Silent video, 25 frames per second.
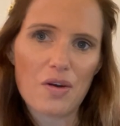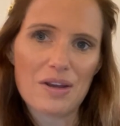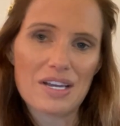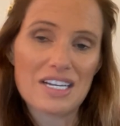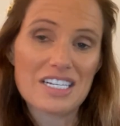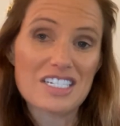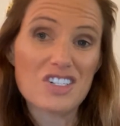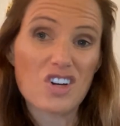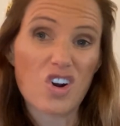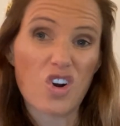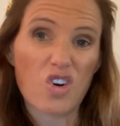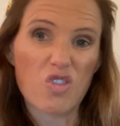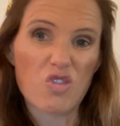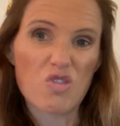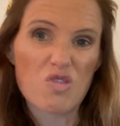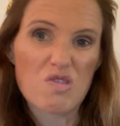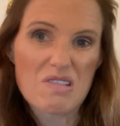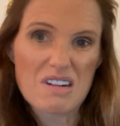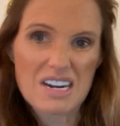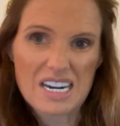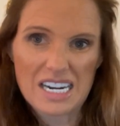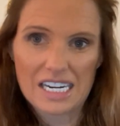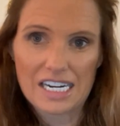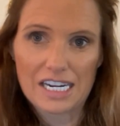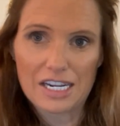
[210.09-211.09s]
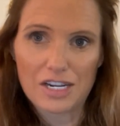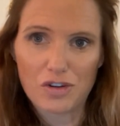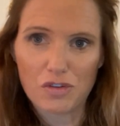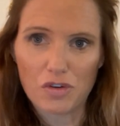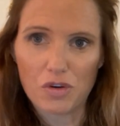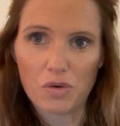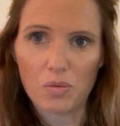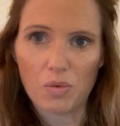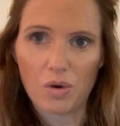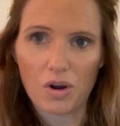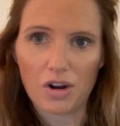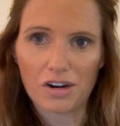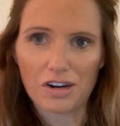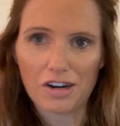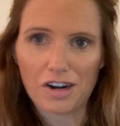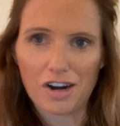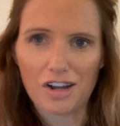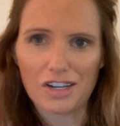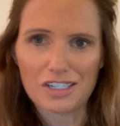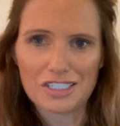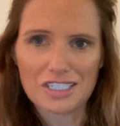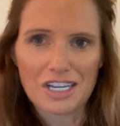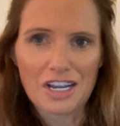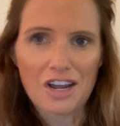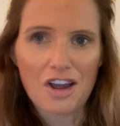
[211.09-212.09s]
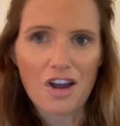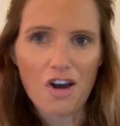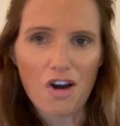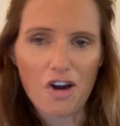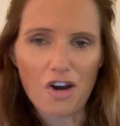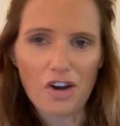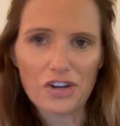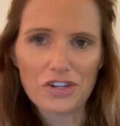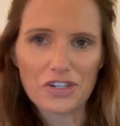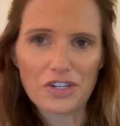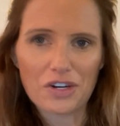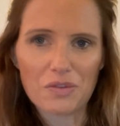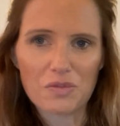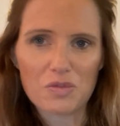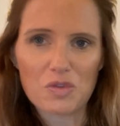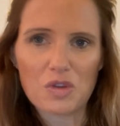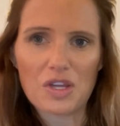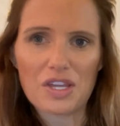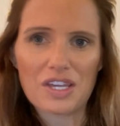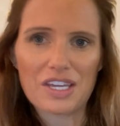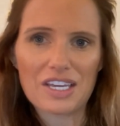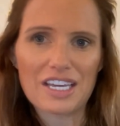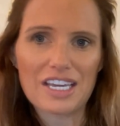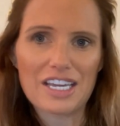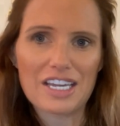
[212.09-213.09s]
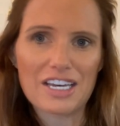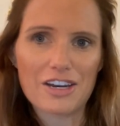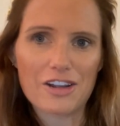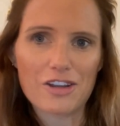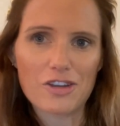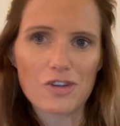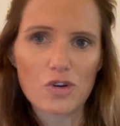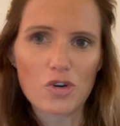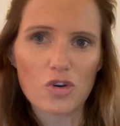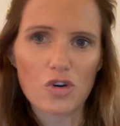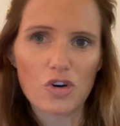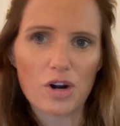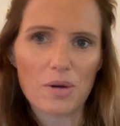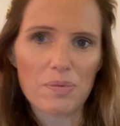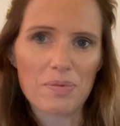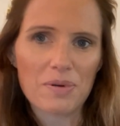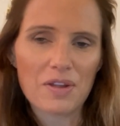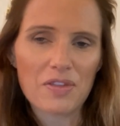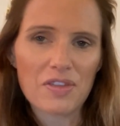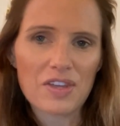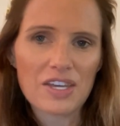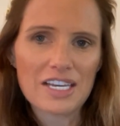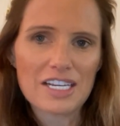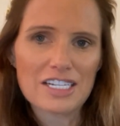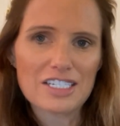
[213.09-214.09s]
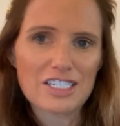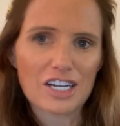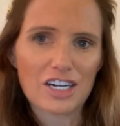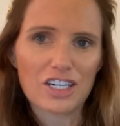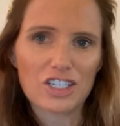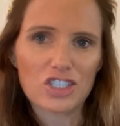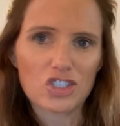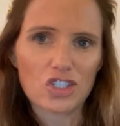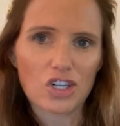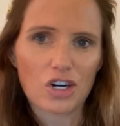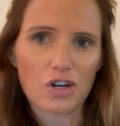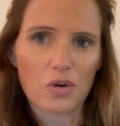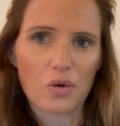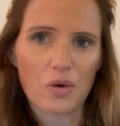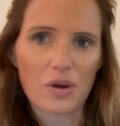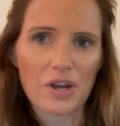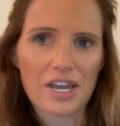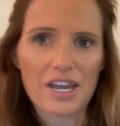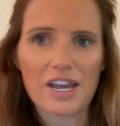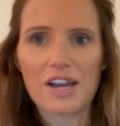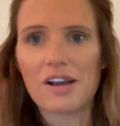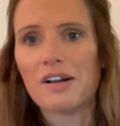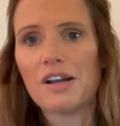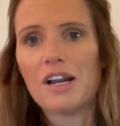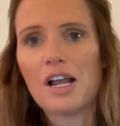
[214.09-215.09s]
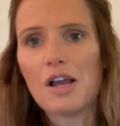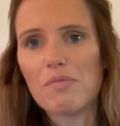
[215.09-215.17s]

He's not really Group 1 class, I don't think, in Europe. And I think he's going to struggle here.